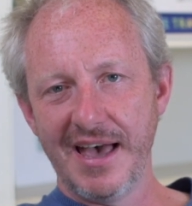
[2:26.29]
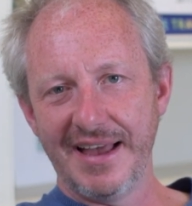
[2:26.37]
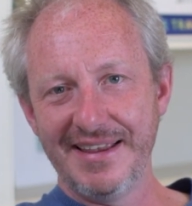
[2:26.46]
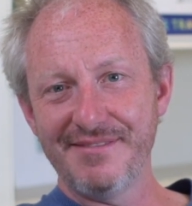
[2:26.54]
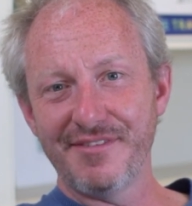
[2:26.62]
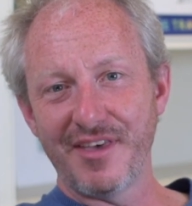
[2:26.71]

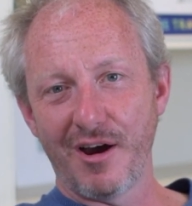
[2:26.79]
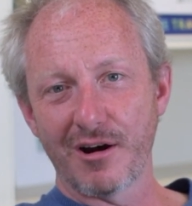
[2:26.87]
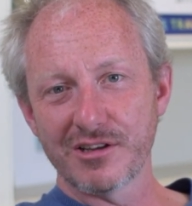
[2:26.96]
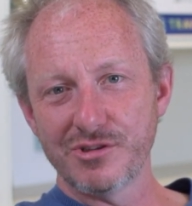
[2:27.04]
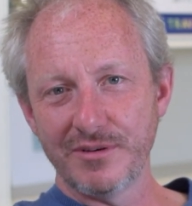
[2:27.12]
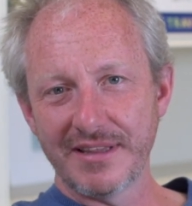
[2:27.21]
And even if they
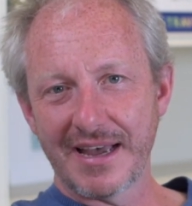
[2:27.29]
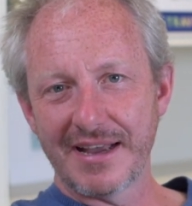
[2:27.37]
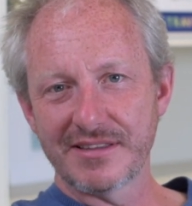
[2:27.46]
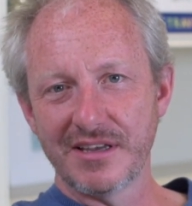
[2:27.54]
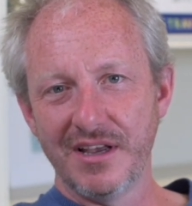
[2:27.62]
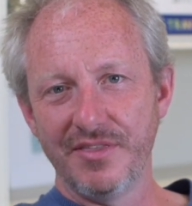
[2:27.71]
are doing
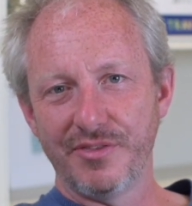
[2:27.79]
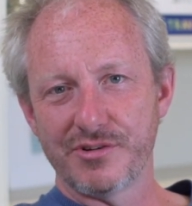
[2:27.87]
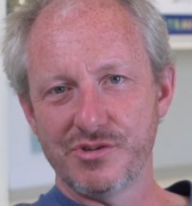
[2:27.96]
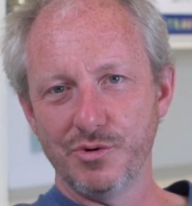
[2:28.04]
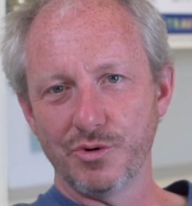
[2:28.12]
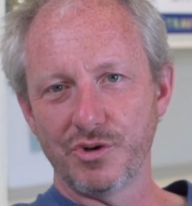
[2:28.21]
that,
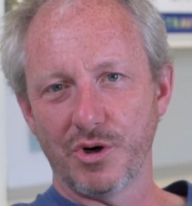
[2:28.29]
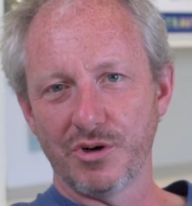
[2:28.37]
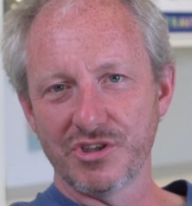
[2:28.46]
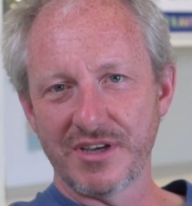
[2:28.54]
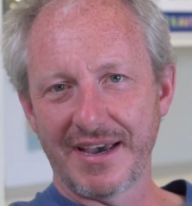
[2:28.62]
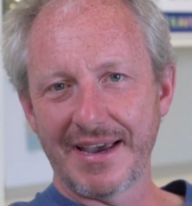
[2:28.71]
there's no
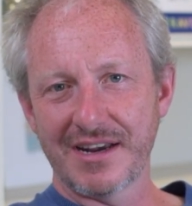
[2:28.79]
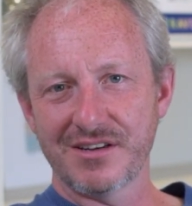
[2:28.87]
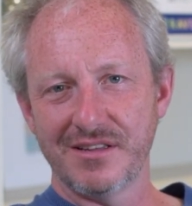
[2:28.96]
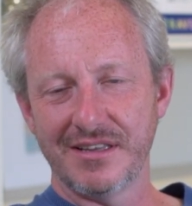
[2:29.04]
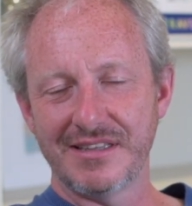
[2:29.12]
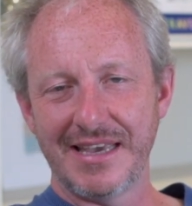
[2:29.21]
call to
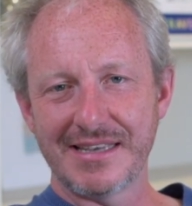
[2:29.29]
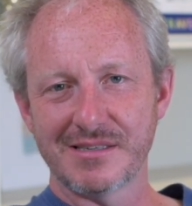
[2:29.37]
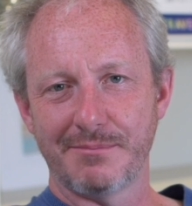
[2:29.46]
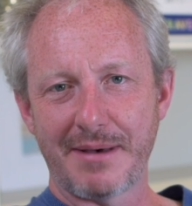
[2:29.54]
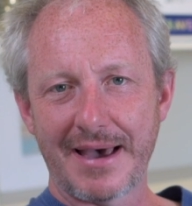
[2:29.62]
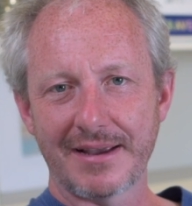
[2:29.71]
action that takes
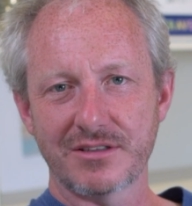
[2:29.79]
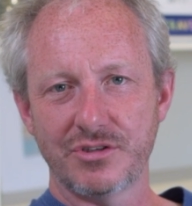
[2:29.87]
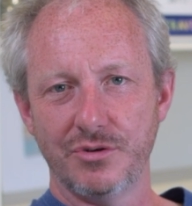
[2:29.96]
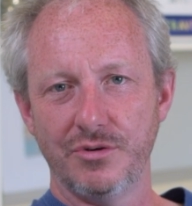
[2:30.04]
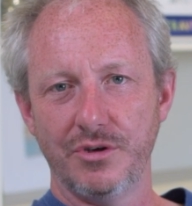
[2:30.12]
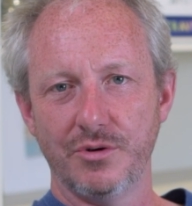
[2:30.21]
them back
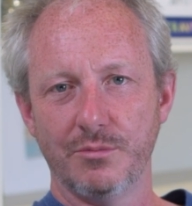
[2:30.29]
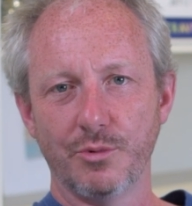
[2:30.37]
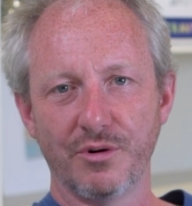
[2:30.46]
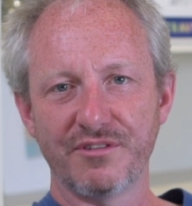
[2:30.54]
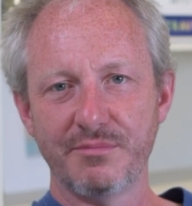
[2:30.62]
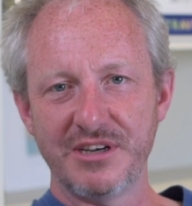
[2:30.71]
to
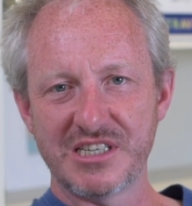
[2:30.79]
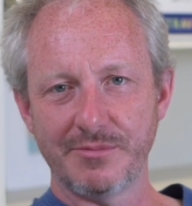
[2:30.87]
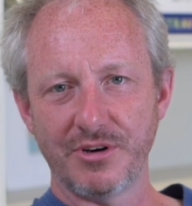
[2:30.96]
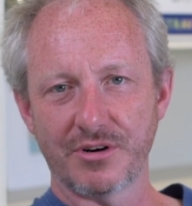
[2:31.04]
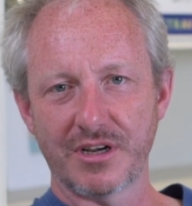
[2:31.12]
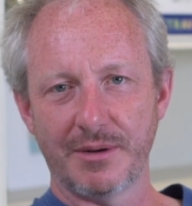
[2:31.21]
more information
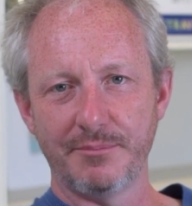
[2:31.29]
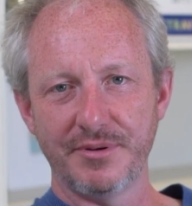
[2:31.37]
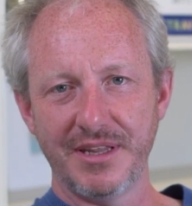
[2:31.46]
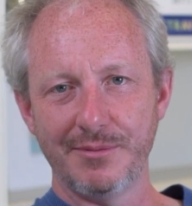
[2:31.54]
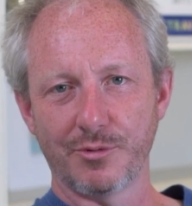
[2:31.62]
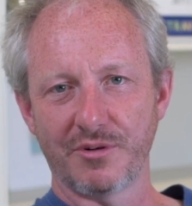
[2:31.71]
about your
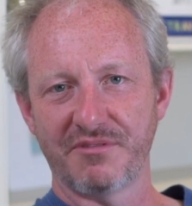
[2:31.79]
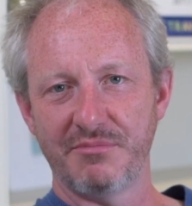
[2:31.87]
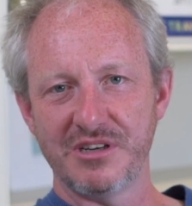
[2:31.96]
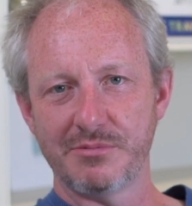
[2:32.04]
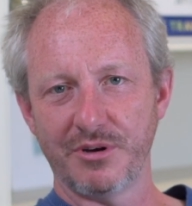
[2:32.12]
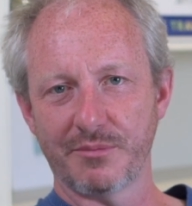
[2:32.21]
company, more
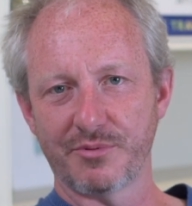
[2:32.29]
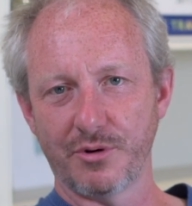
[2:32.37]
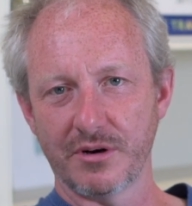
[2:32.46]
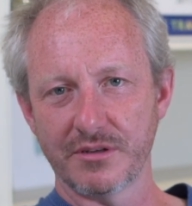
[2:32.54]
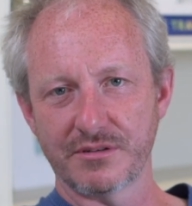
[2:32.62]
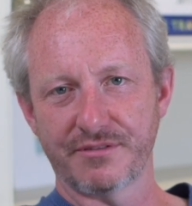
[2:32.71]
information about your
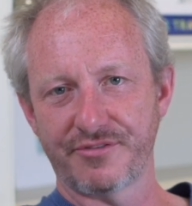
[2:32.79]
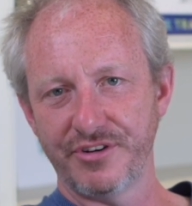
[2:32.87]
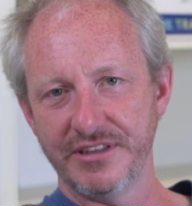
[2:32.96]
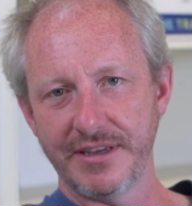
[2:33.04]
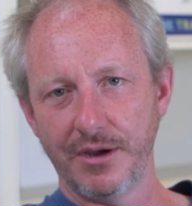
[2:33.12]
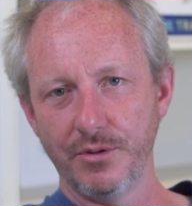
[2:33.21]
product, or
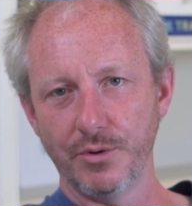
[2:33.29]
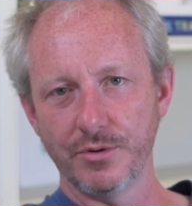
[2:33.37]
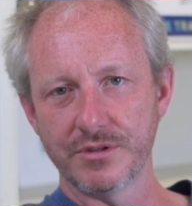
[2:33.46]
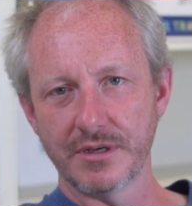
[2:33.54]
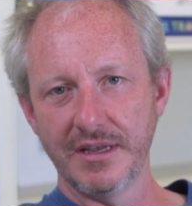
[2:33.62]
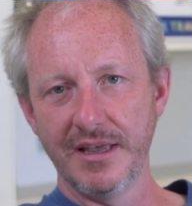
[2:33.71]
free
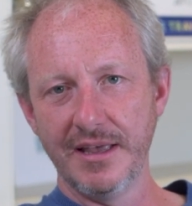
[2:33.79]
download.